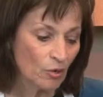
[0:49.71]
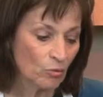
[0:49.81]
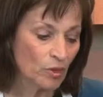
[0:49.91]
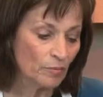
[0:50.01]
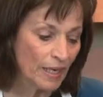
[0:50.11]

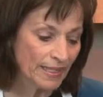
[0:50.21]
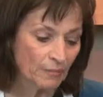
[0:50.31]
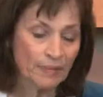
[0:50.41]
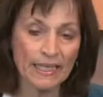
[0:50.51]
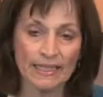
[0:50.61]
We'll make
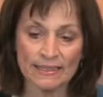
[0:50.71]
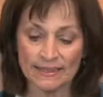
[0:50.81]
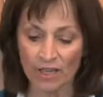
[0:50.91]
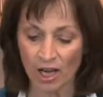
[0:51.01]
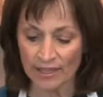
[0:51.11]
a peanut
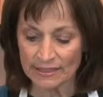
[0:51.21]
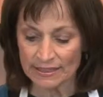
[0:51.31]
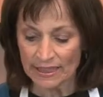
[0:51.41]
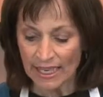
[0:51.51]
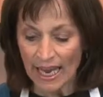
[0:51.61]

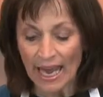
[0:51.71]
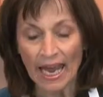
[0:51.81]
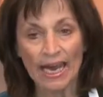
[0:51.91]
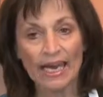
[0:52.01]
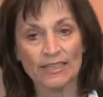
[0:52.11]
sauce,
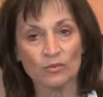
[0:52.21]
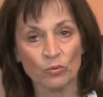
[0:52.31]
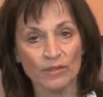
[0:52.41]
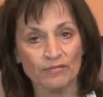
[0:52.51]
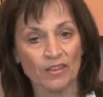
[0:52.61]
and
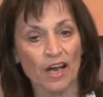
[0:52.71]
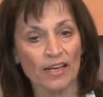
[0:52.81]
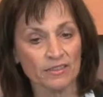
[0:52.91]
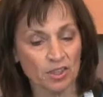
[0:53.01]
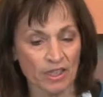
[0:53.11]
we've
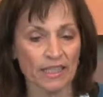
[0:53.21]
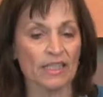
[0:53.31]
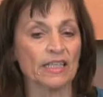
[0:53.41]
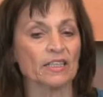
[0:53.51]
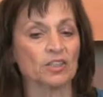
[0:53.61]
got
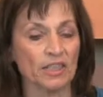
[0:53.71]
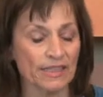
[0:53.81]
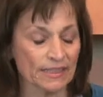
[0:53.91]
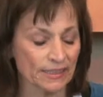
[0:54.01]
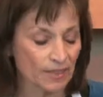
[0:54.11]
chicken and
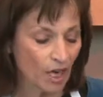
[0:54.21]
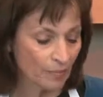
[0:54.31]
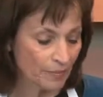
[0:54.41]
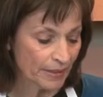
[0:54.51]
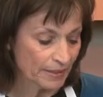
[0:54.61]
cheese and
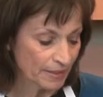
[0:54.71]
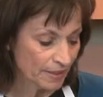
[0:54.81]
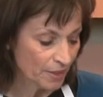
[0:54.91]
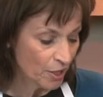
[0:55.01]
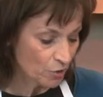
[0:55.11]
toppings
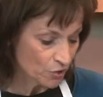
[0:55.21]
to go.